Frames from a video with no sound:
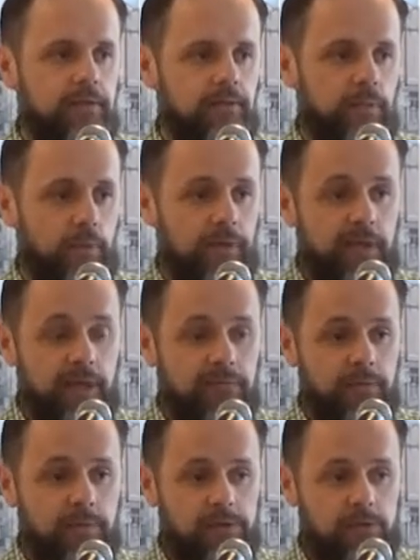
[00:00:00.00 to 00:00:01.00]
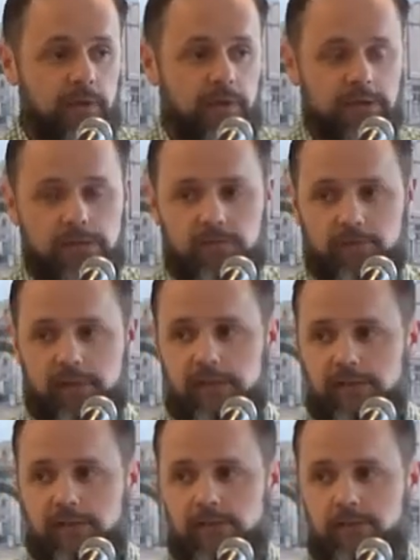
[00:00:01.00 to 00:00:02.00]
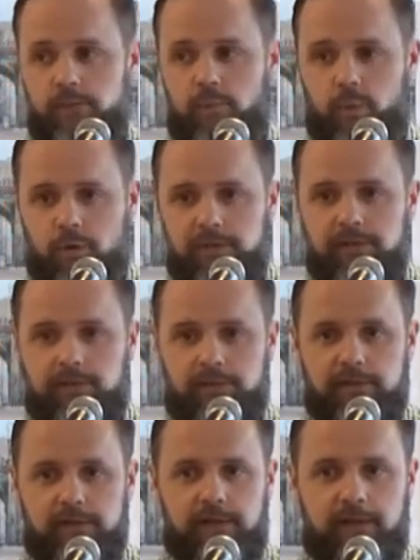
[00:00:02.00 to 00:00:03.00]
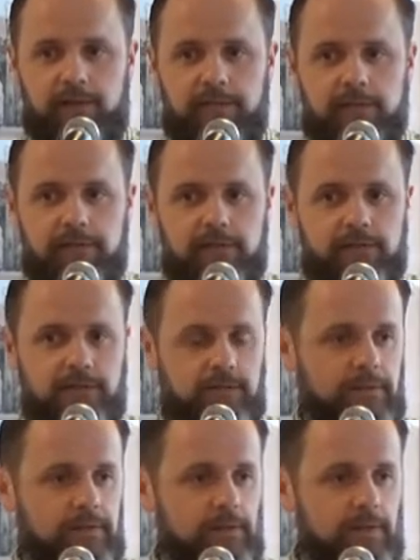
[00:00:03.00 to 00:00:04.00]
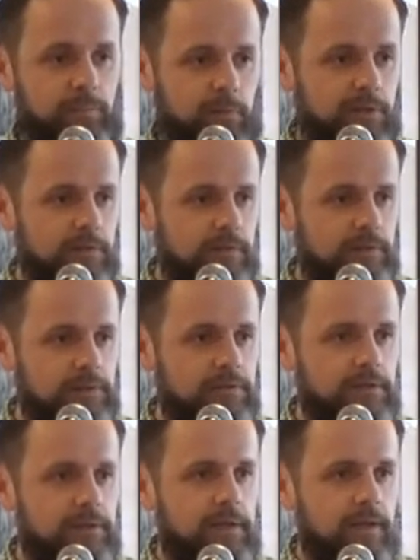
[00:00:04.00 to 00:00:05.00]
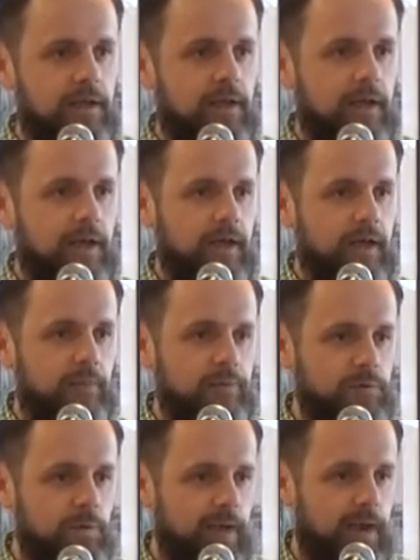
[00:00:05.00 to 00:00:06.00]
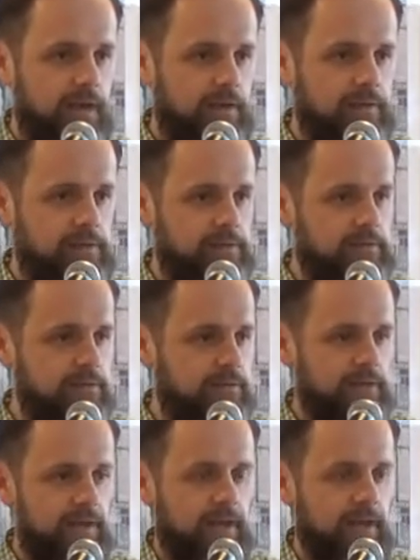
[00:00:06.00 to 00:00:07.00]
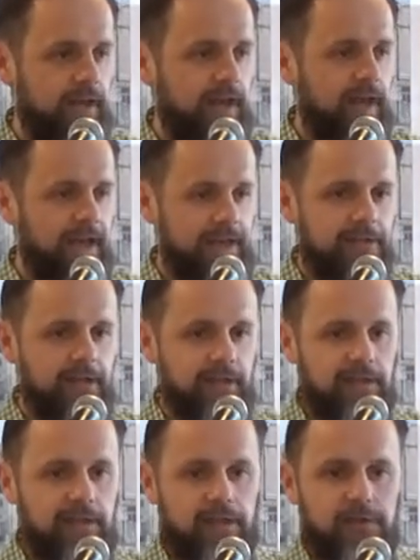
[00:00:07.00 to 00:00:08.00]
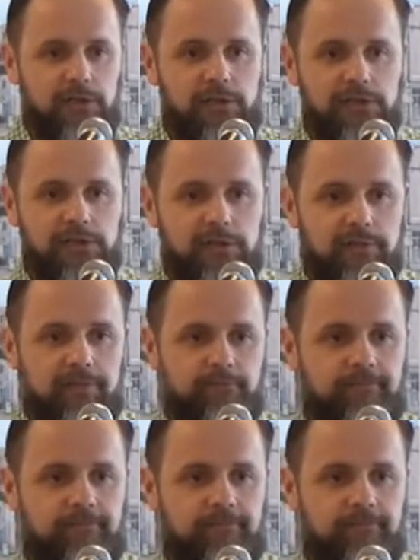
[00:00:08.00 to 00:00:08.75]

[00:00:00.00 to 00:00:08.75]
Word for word: What they get from the soil is really just water and, and minerals. Um, so they can't uh, add any additional